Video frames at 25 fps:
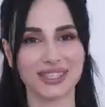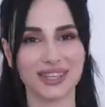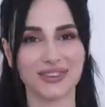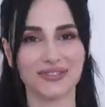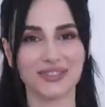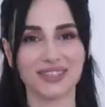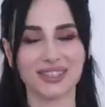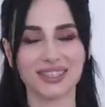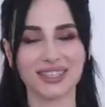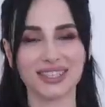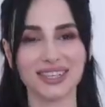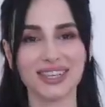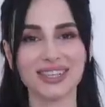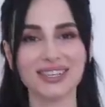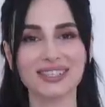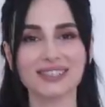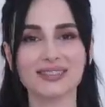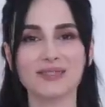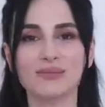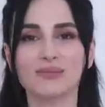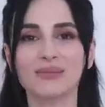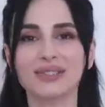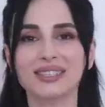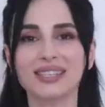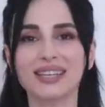Seven
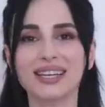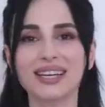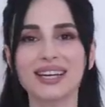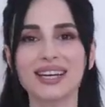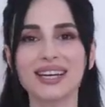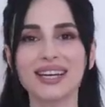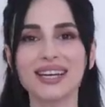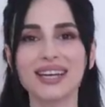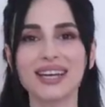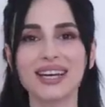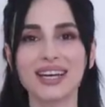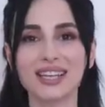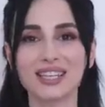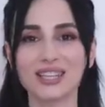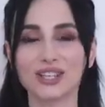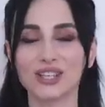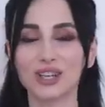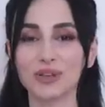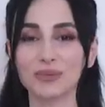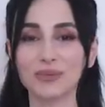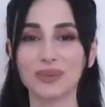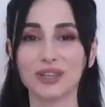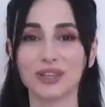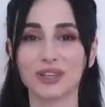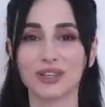Kingdoms is
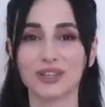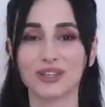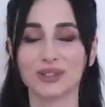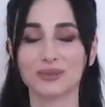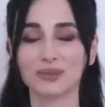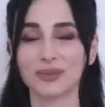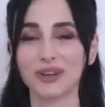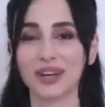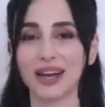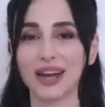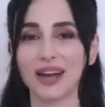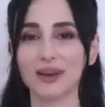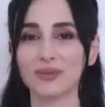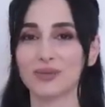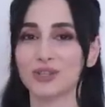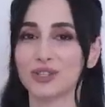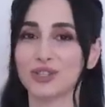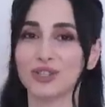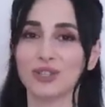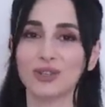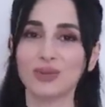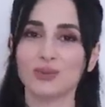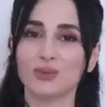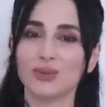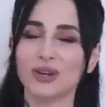not because perhaps she
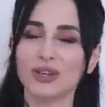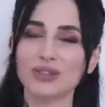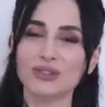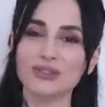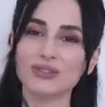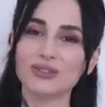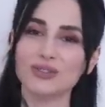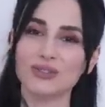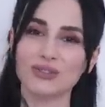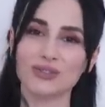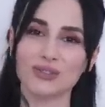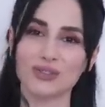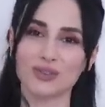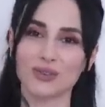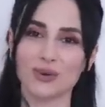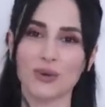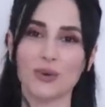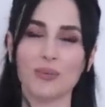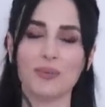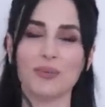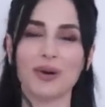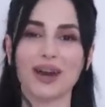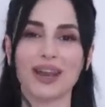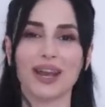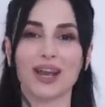didn't want to do so,
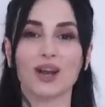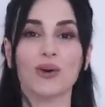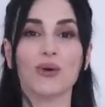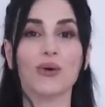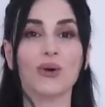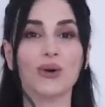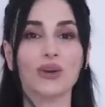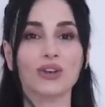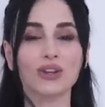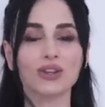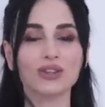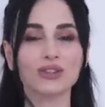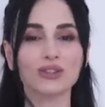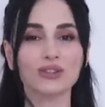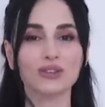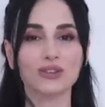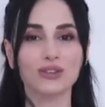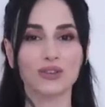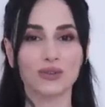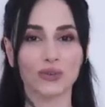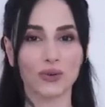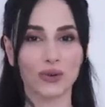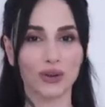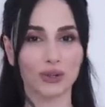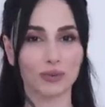but according to
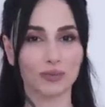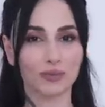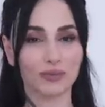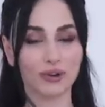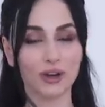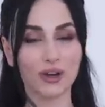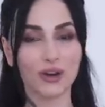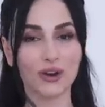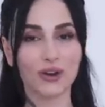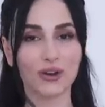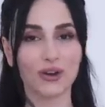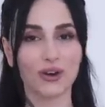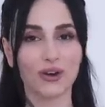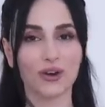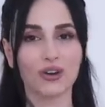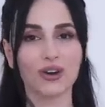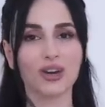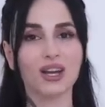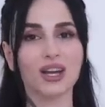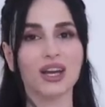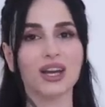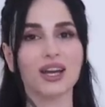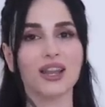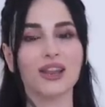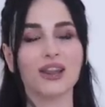the royal protocol,
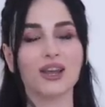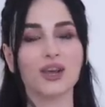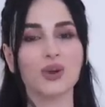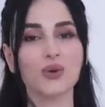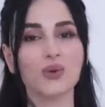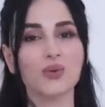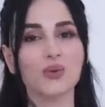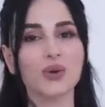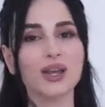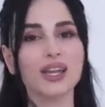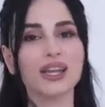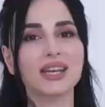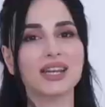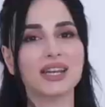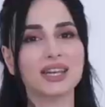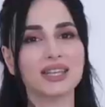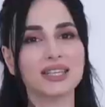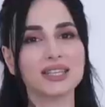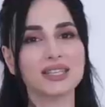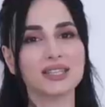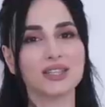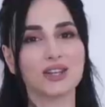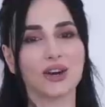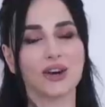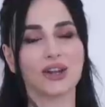the queen
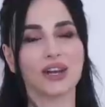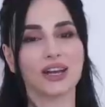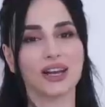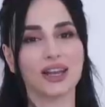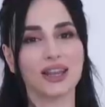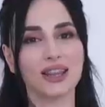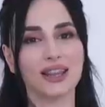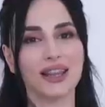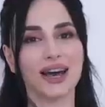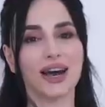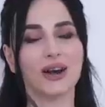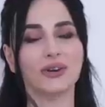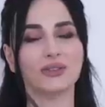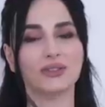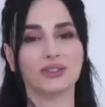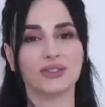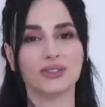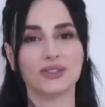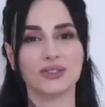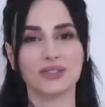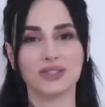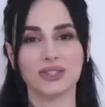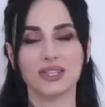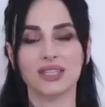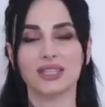is not allowed
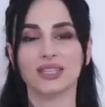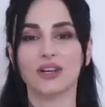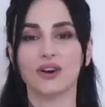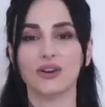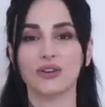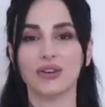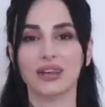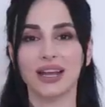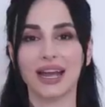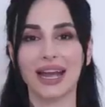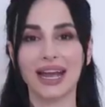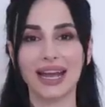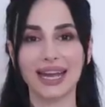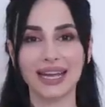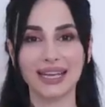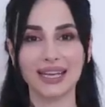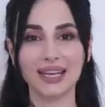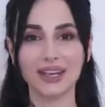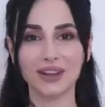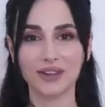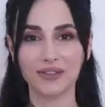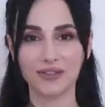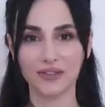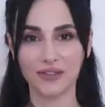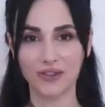to sit on
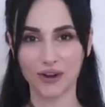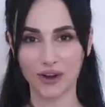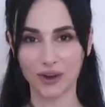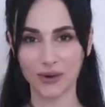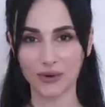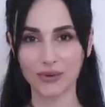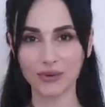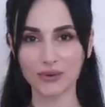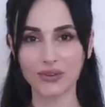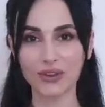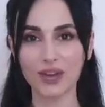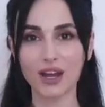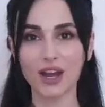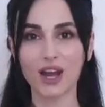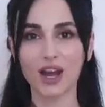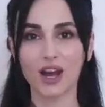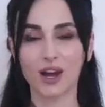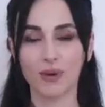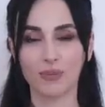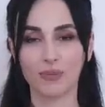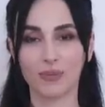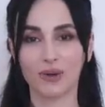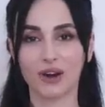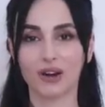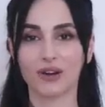any throne
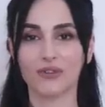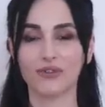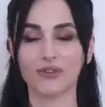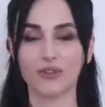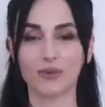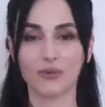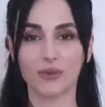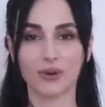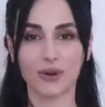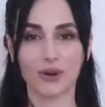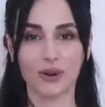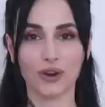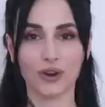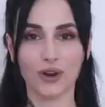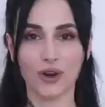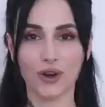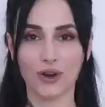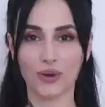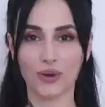apart from her